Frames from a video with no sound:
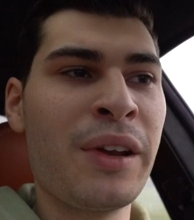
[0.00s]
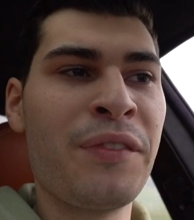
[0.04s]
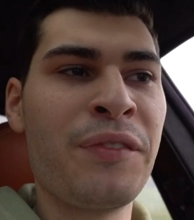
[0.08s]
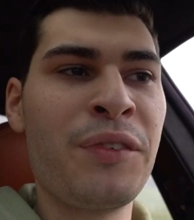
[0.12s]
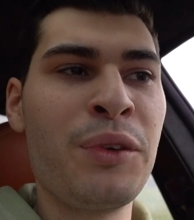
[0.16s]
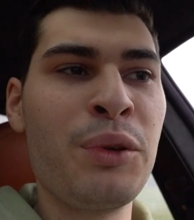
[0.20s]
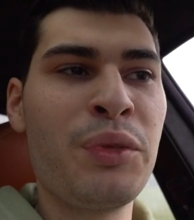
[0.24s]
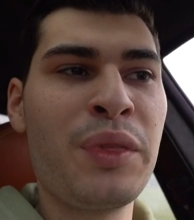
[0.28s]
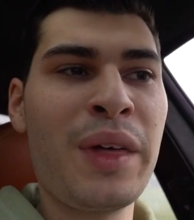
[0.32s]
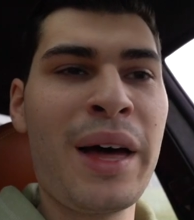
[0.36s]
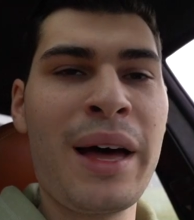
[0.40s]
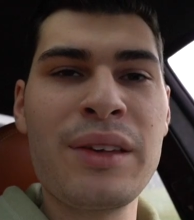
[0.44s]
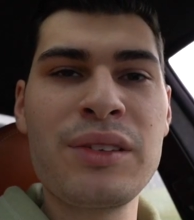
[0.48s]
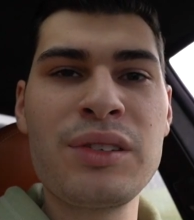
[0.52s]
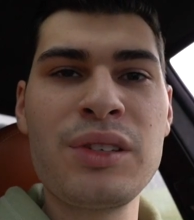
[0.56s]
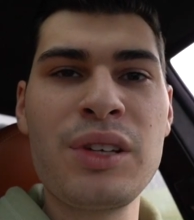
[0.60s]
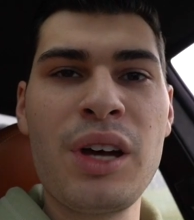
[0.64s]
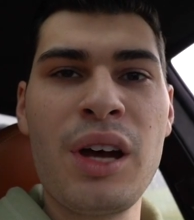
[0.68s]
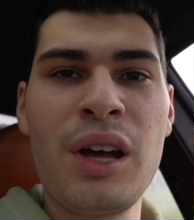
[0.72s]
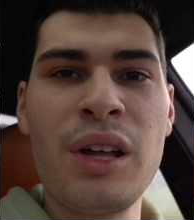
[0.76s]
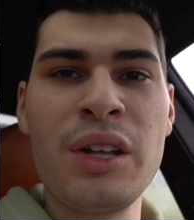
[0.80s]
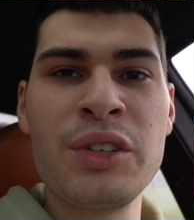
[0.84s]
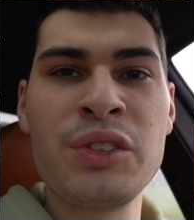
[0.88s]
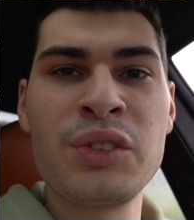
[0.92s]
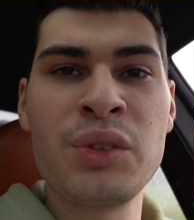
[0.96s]
few
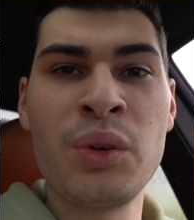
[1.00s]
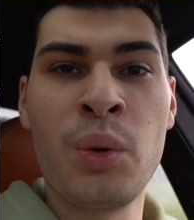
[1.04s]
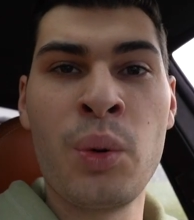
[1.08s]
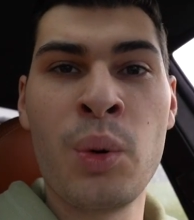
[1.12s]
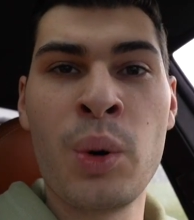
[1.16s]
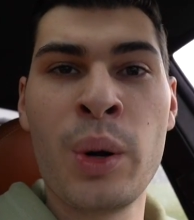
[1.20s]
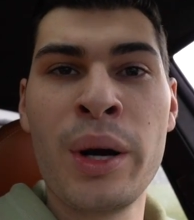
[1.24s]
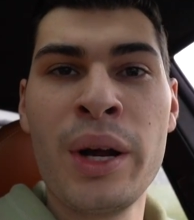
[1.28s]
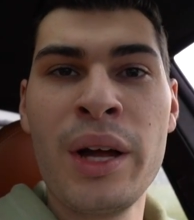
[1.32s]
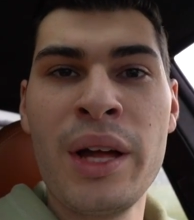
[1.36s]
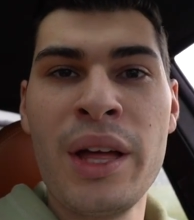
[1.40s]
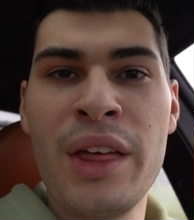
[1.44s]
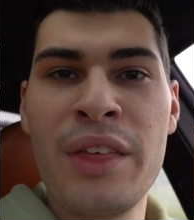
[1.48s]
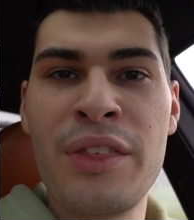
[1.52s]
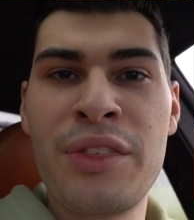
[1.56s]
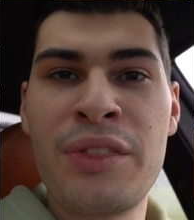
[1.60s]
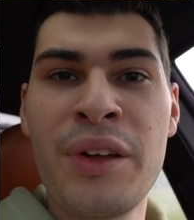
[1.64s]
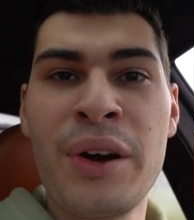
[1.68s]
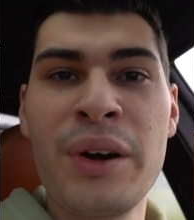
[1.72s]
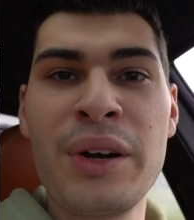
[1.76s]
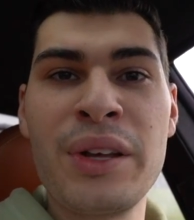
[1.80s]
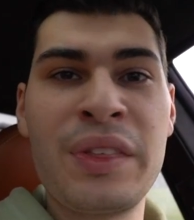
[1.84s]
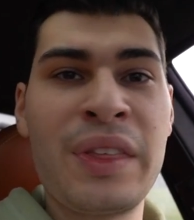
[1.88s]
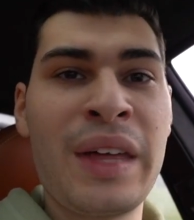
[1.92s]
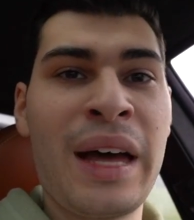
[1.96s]
$1,000s or
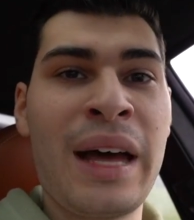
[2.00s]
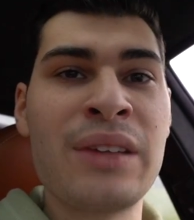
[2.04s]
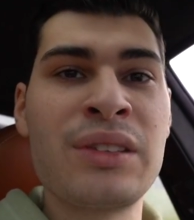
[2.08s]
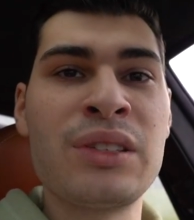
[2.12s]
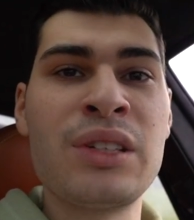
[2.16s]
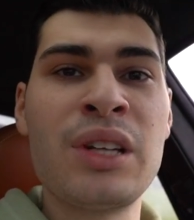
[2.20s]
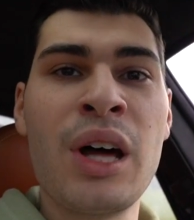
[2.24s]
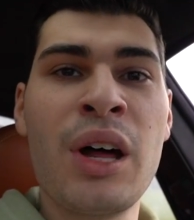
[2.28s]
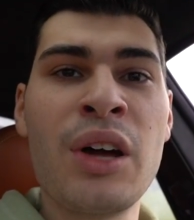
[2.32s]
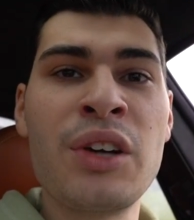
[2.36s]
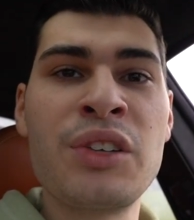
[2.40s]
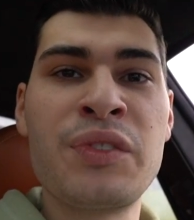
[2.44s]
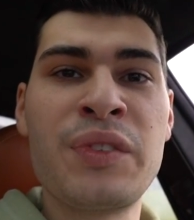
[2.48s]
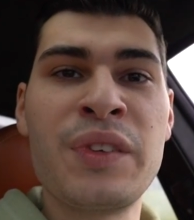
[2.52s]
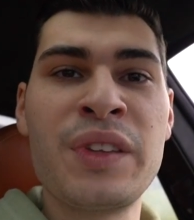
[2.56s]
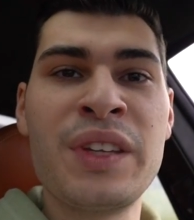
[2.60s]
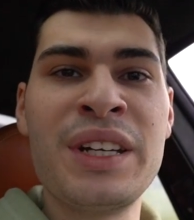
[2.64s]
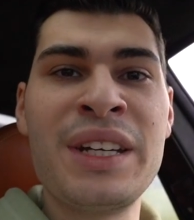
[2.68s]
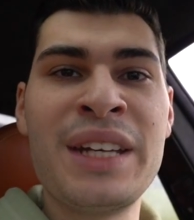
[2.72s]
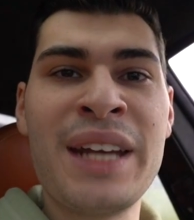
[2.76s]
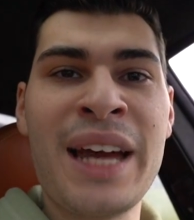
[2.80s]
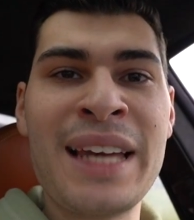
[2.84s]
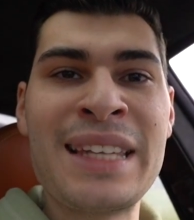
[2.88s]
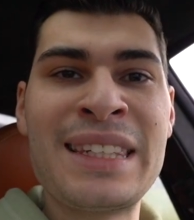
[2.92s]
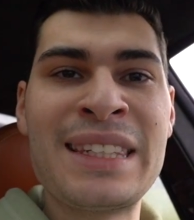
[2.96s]
$30,000 for the
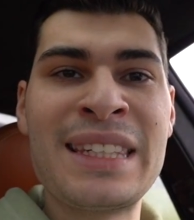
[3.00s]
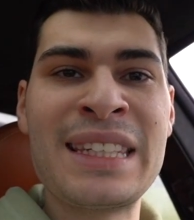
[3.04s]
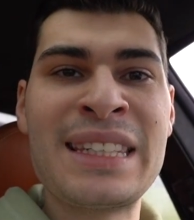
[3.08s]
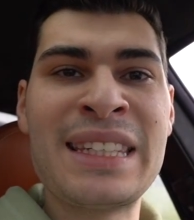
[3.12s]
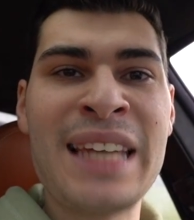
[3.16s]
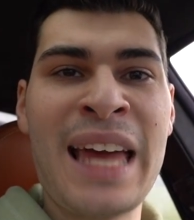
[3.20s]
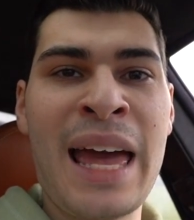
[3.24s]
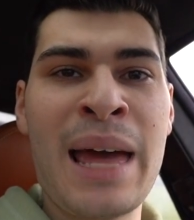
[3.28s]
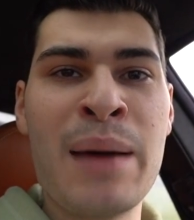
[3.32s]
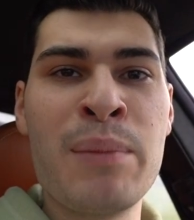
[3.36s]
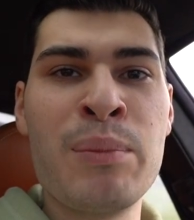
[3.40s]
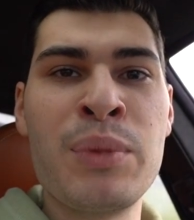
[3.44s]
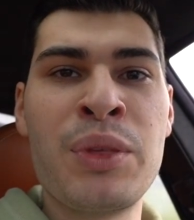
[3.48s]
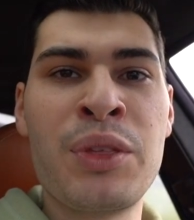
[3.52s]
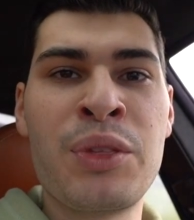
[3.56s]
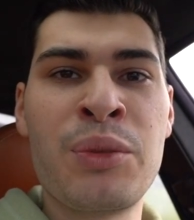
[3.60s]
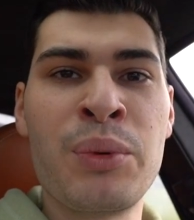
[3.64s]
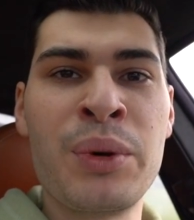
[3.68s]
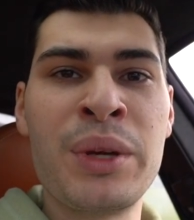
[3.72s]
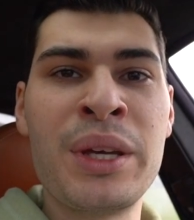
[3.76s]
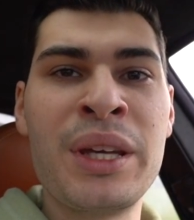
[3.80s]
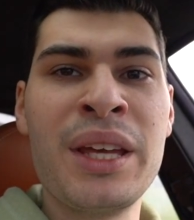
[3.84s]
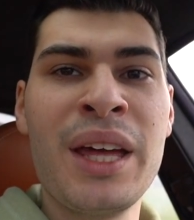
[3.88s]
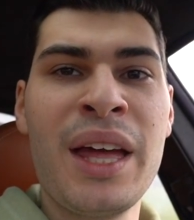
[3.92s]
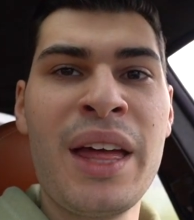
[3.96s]
nicest
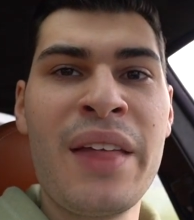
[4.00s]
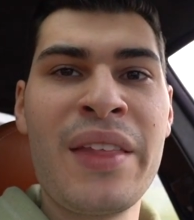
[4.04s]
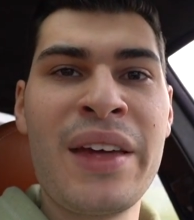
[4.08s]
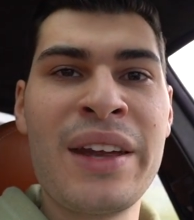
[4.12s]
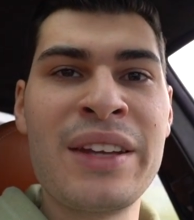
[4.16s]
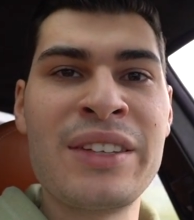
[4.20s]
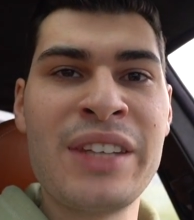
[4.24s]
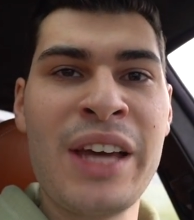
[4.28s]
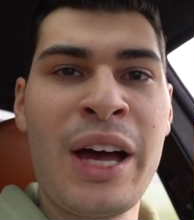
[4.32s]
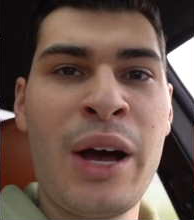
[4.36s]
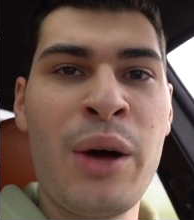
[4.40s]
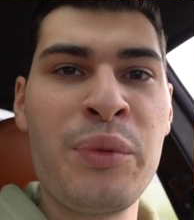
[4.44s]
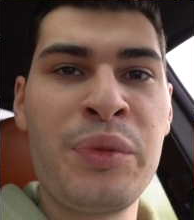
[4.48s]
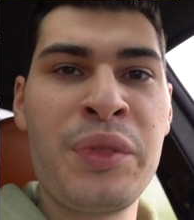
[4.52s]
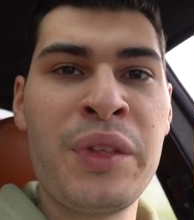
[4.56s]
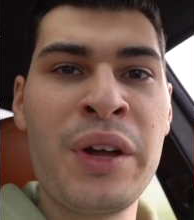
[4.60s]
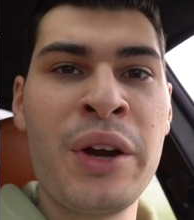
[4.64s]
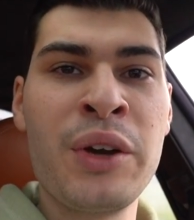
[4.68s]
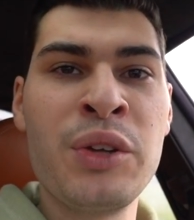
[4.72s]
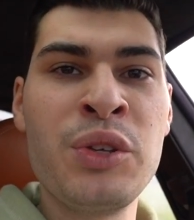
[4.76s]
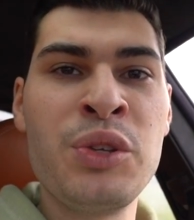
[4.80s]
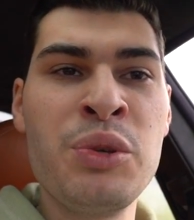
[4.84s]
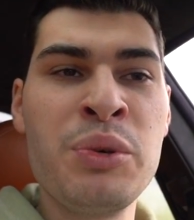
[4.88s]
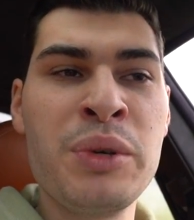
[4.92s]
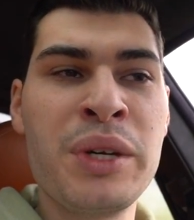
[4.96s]
M3 that is out
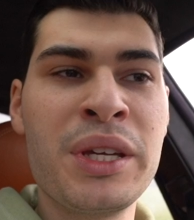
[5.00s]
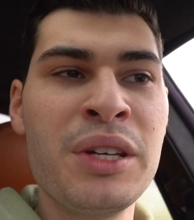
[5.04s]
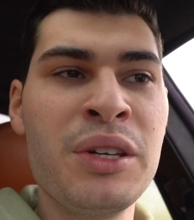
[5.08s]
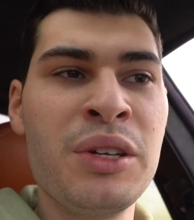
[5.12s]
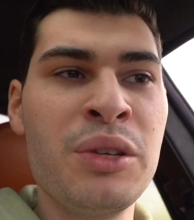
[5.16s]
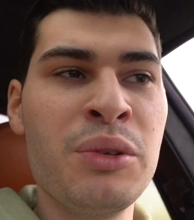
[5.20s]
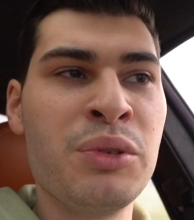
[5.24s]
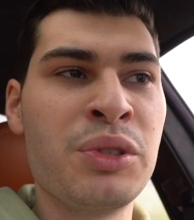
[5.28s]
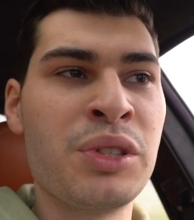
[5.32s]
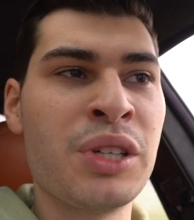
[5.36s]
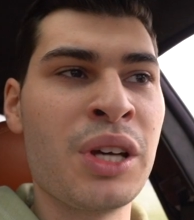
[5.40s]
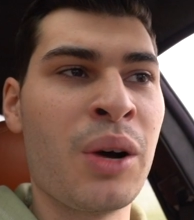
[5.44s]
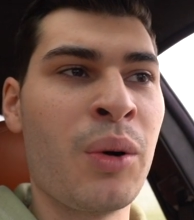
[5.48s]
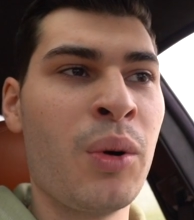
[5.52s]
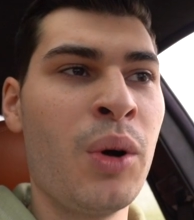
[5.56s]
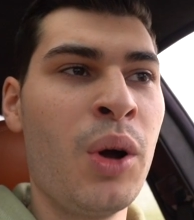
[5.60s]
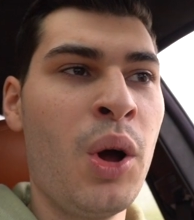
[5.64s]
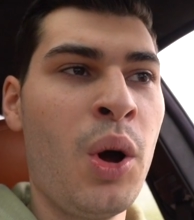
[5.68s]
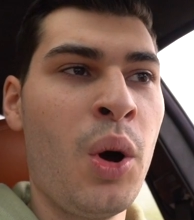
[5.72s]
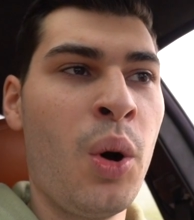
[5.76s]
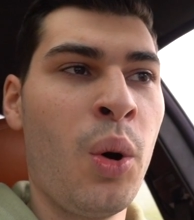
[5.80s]
there, you can do so.